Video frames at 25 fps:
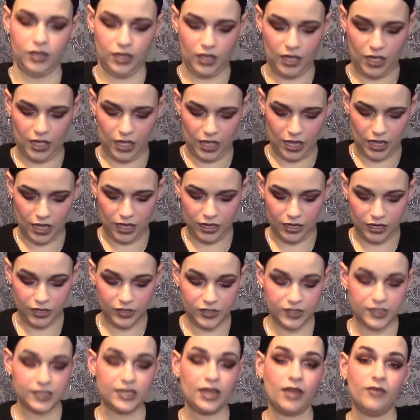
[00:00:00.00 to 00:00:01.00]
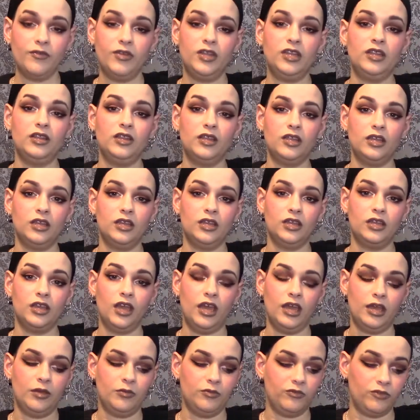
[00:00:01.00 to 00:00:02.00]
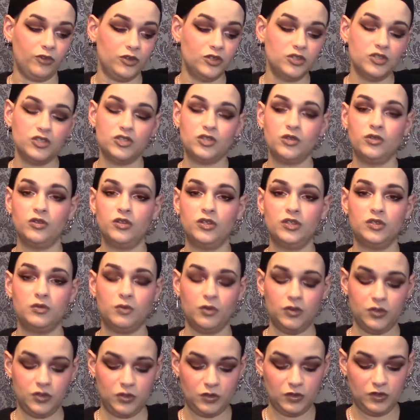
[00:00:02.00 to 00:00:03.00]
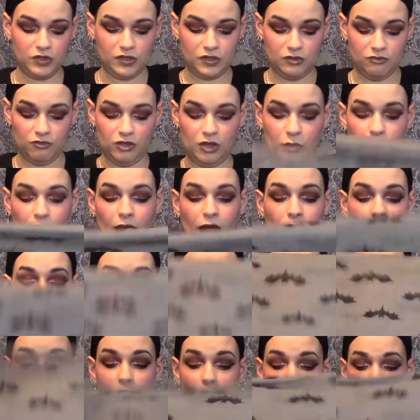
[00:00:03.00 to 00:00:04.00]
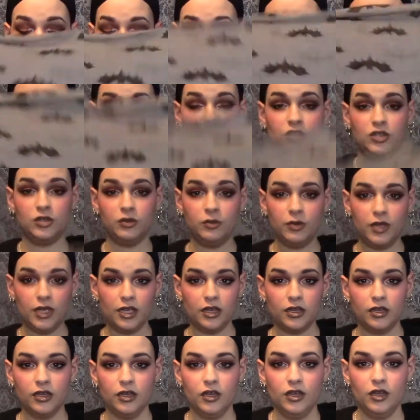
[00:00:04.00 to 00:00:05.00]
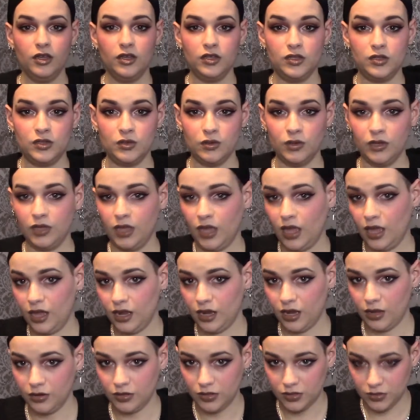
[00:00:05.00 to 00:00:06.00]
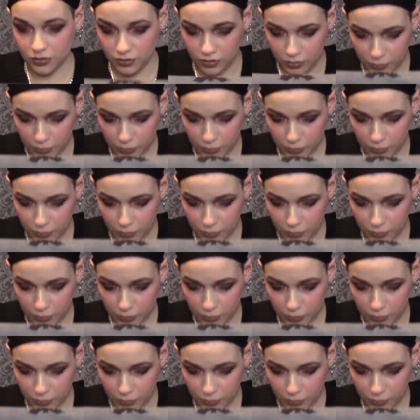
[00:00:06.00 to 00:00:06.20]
and it doesn't have any like fringes on this one, so it doesn't really matter which way I do it. So again, I'm just going to